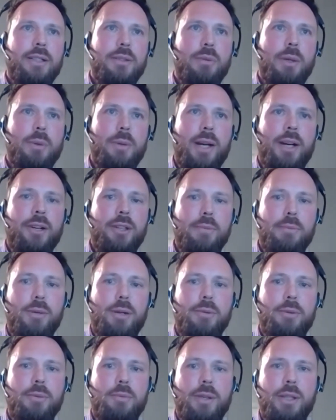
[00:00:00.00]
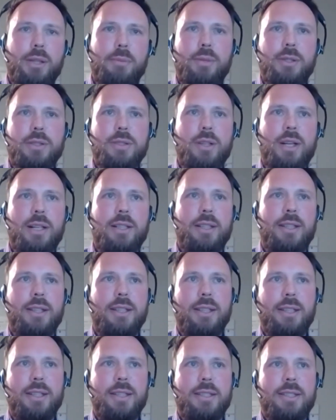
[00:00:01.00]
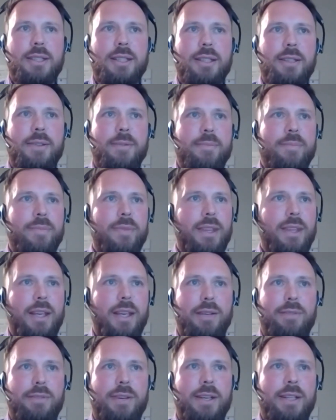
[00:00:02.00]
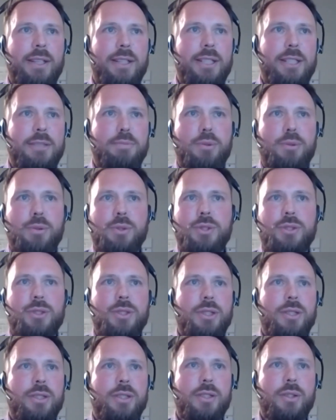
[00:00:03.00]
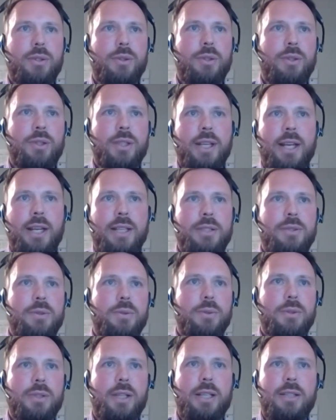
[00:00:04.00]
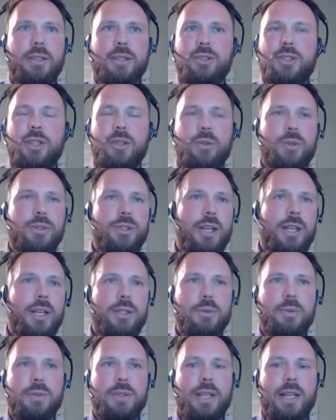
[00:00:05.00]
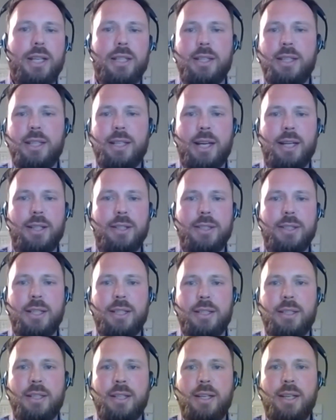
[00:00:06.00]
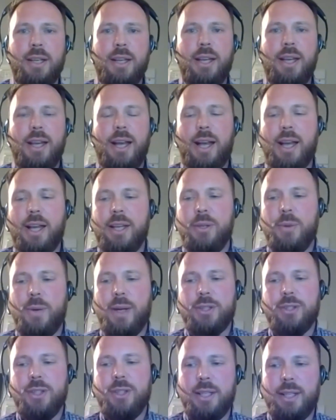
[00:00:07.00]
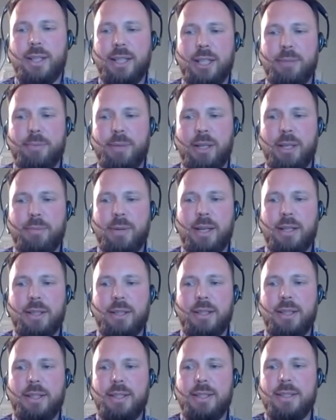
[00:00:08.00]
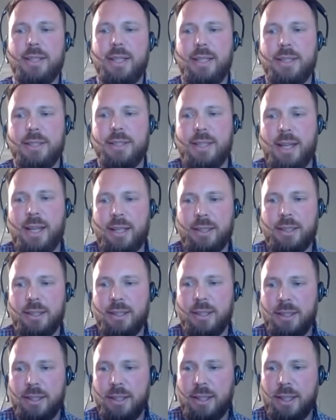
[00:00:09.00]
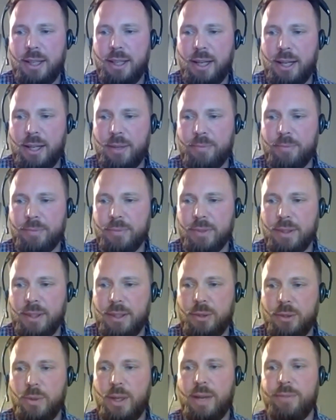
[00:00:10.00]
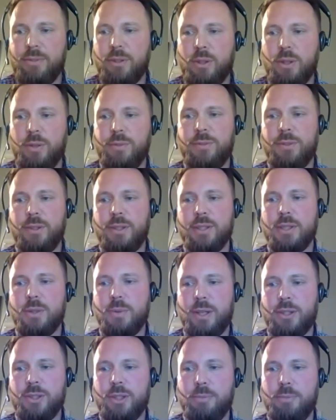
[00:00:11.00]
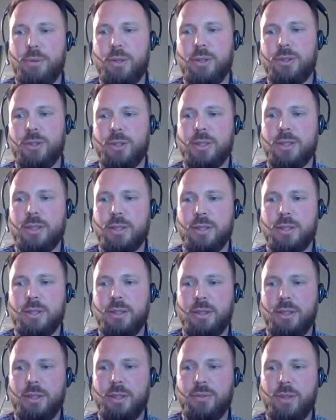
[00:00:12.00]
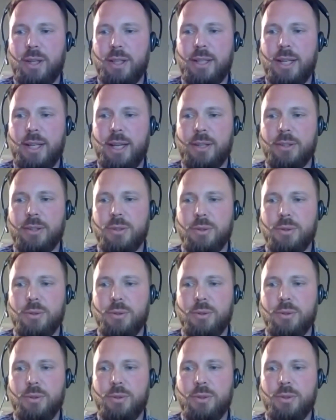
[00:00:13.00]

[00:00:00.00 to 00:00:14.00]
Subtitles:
where we are at the moment, where the most likely thing is that an event is pushed or cancelled or changed to a date that you can't attend, are you actually going to get your money back? Is that, do I have the confidence to actually purchase right now, to